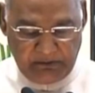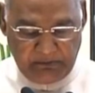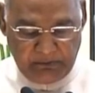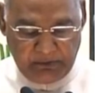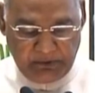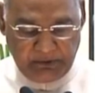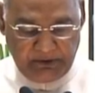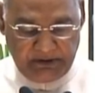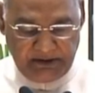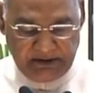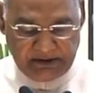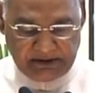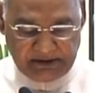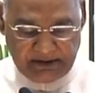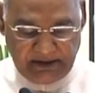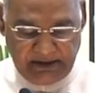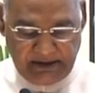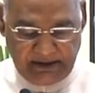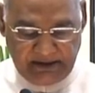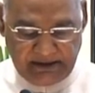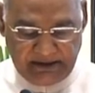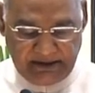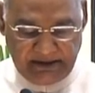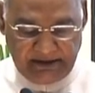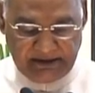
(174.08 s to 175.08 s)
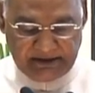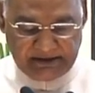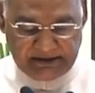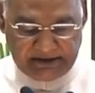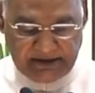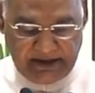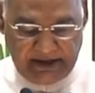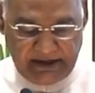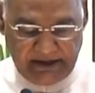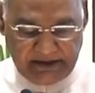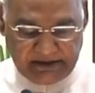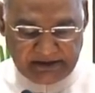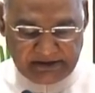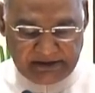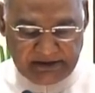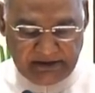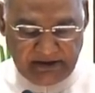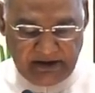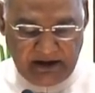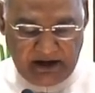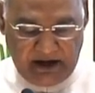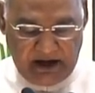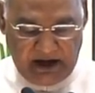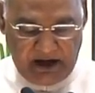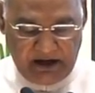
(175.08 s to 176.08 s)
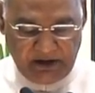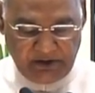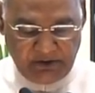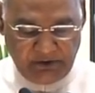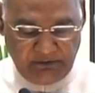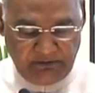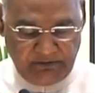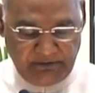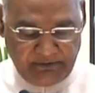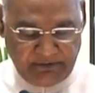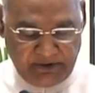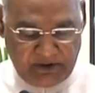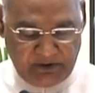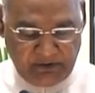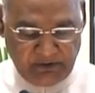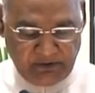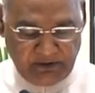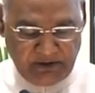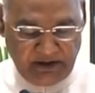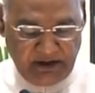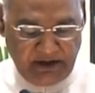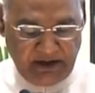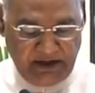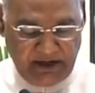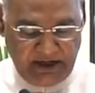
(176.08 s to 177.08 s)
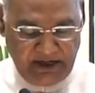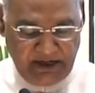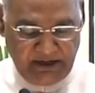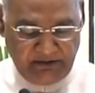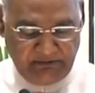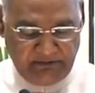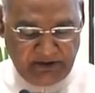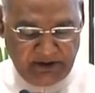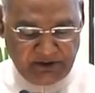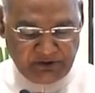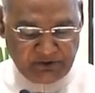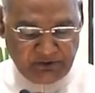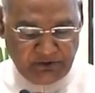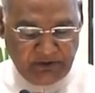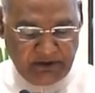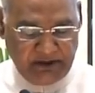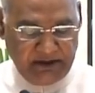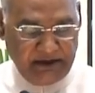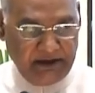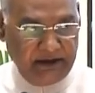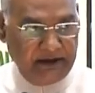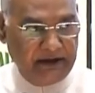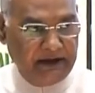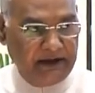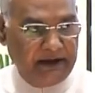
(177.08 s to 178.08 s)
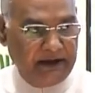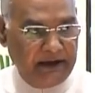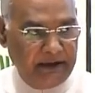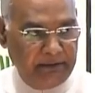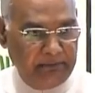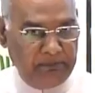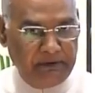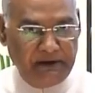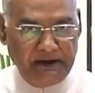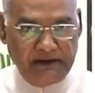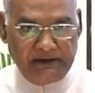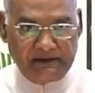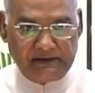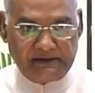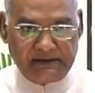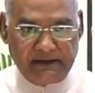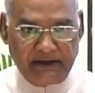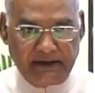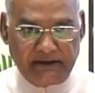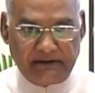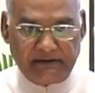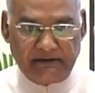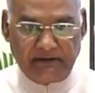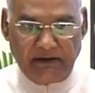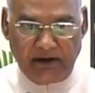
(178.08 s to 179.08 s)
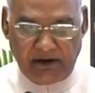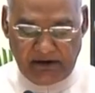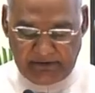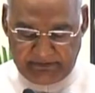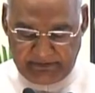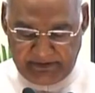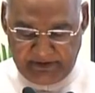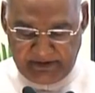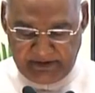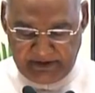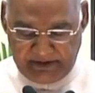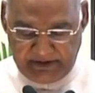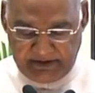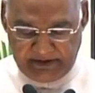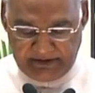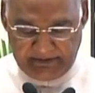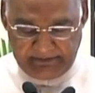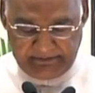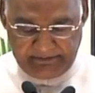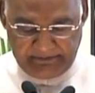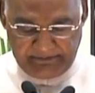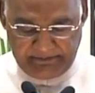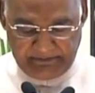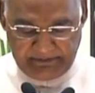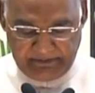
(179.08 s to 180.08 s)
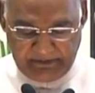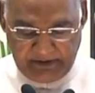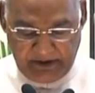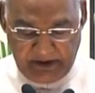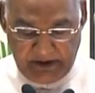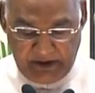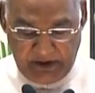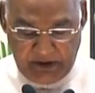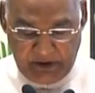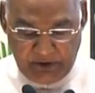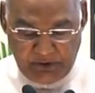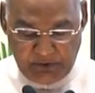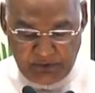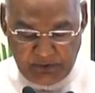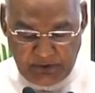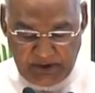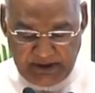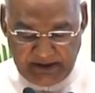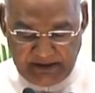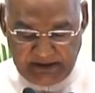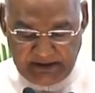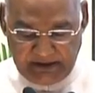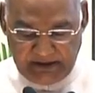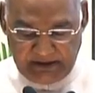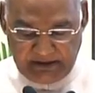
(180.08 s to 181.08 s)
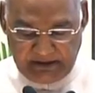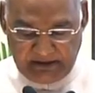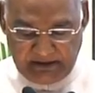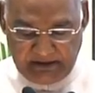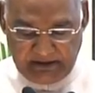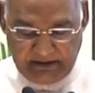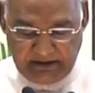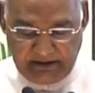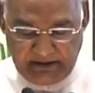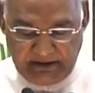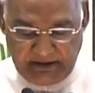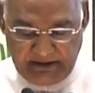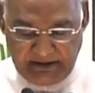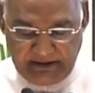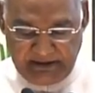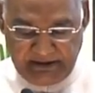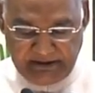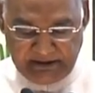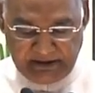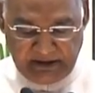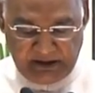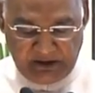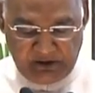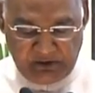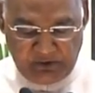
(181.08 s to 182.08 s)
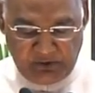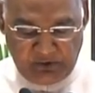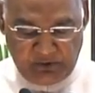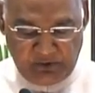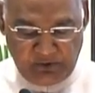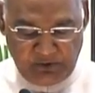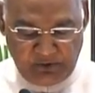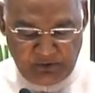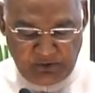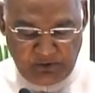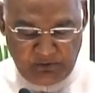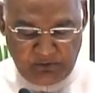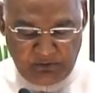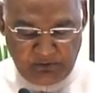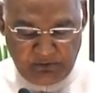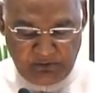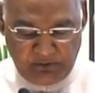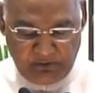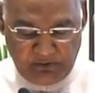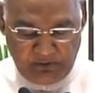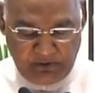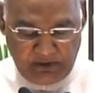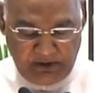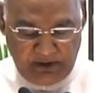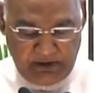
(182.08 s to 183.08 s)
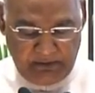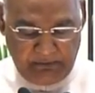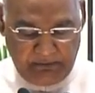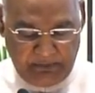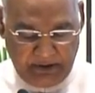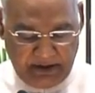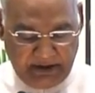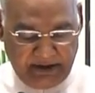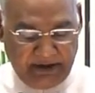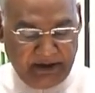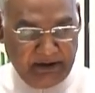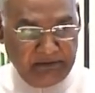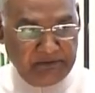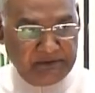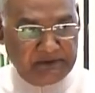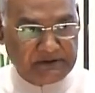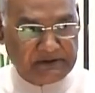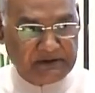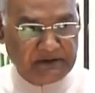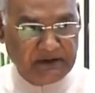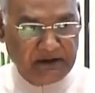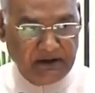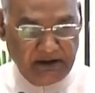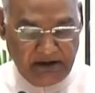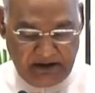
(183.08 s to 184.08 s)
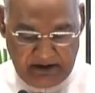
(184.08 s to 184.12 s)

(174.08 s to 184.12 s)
Buddhist heritage sites are to be found in virtually every state of India. Together, these are known to pilgrims,